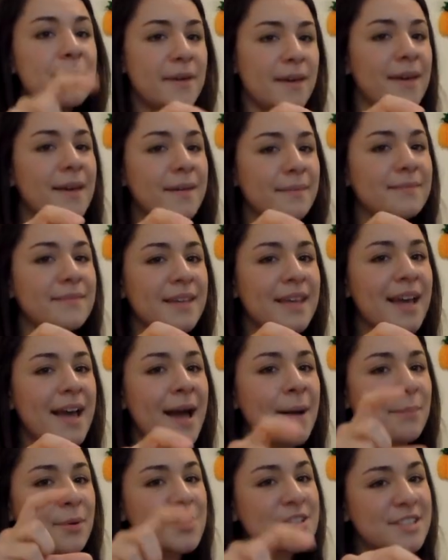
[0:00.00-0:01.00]
I'm P.
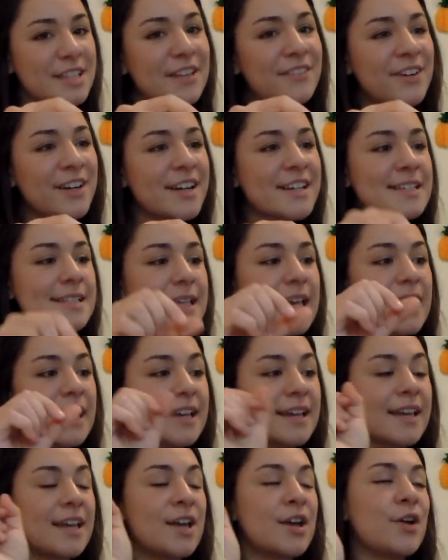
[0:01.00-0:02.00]
Yeah. Perceiver is
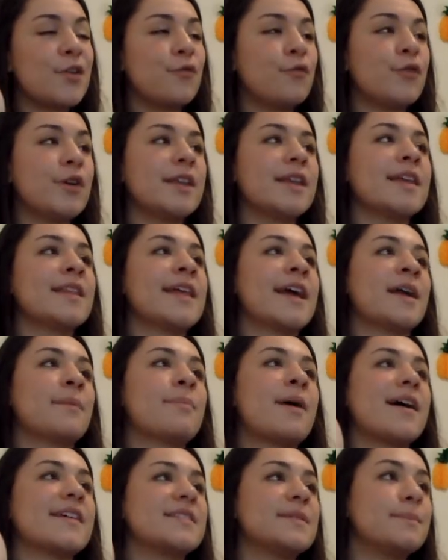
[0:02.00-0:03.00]
like really like
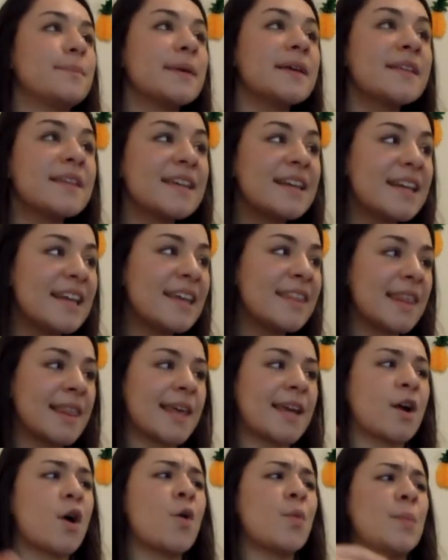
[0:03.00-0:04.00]
possibility, the
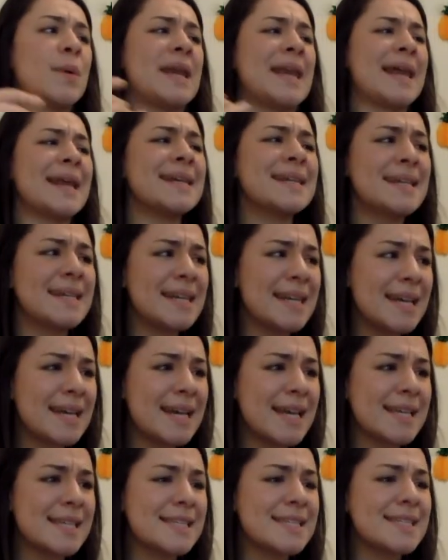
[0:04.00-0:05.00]
like
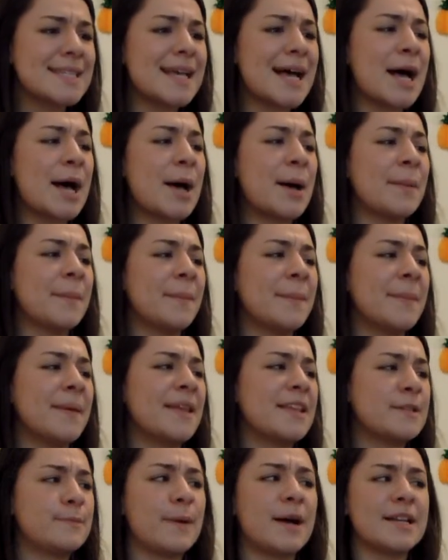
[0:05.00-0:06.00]
open-endedness,
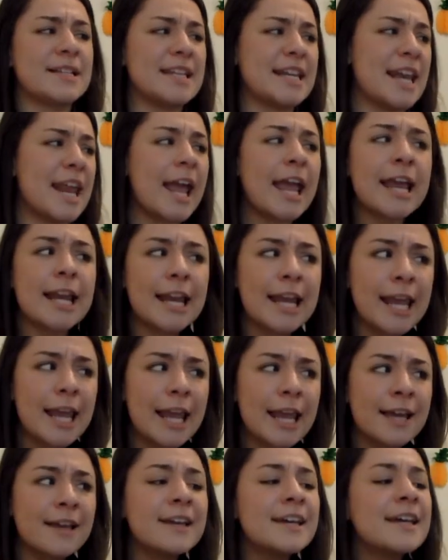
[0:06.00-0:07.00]

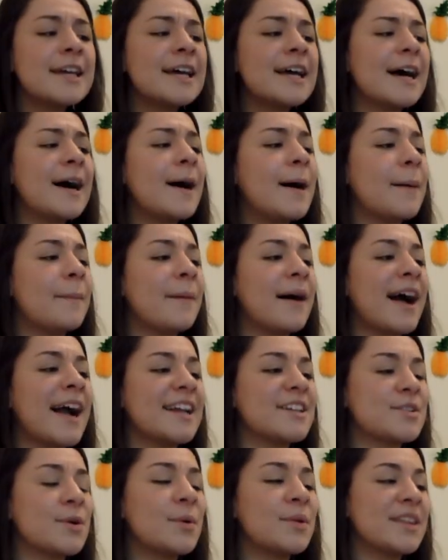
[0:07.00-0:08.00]
spontaneity.
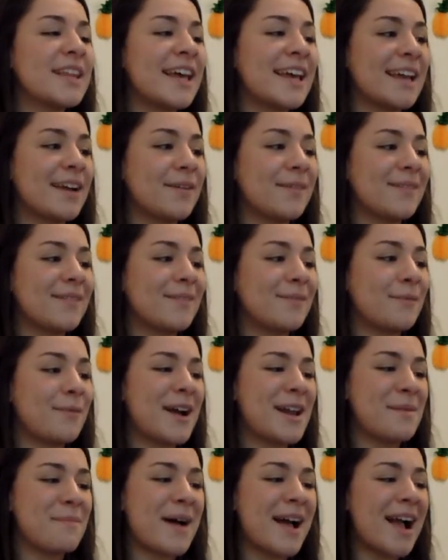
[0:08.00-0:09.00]
I don't like
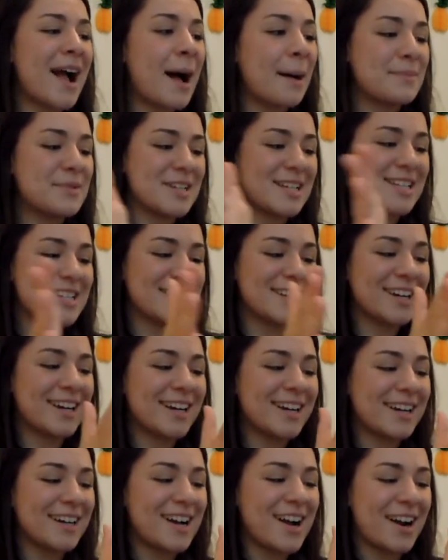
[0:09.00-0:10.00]
when my options
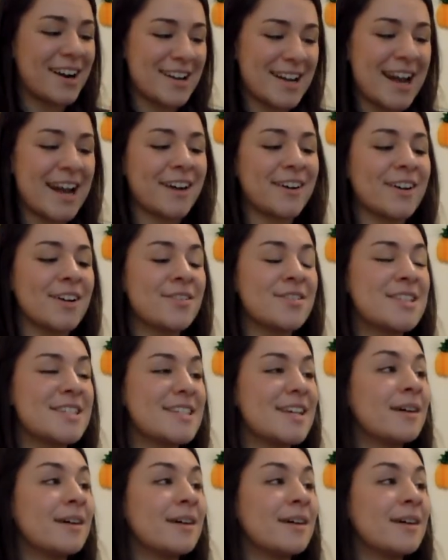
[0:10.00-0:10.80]
are narrowed.